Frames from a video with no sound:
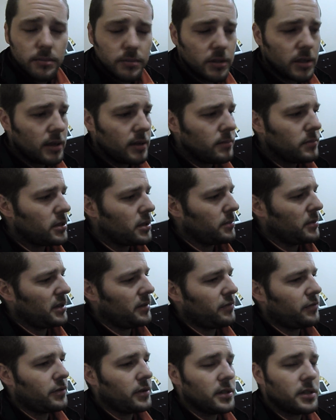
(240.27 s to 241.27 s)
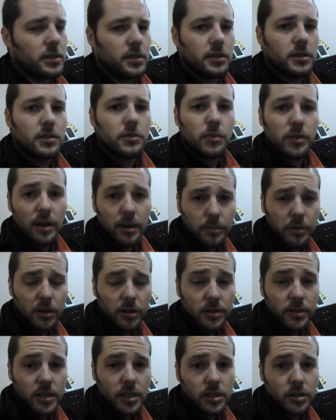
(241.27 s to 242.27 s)
sometimes. I mean, for instance, what I'm
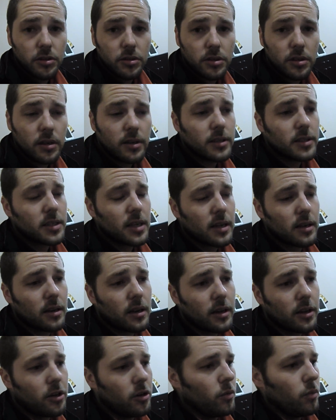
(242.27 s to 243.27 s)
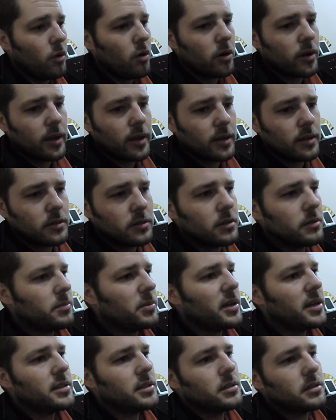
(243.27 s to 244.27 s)
going to teach you is going to sound like you walking into a
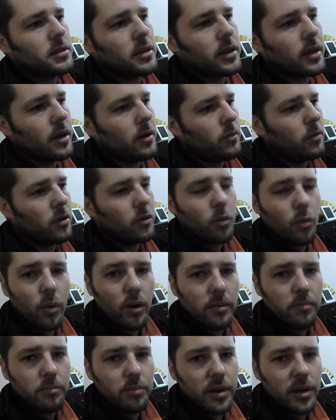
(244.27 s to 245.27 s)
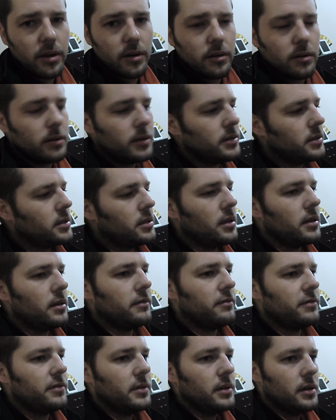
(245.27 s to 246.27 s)
place and saying, I want one beer instead
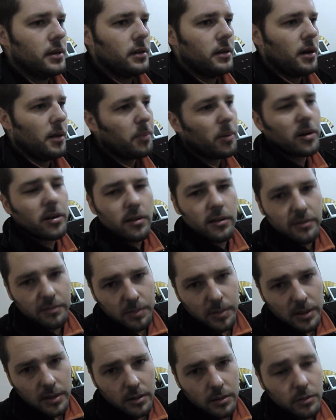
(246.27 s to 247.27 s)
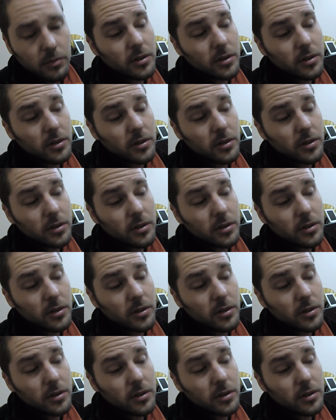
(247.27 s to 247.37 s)
of a bottle of beer,